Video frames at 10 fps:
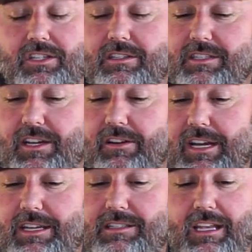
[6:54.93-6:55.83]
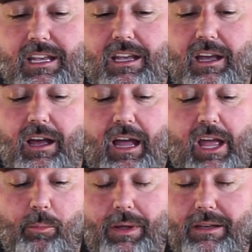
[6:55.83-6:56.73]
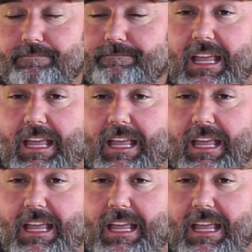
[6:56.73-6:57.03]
Series uh, helmet.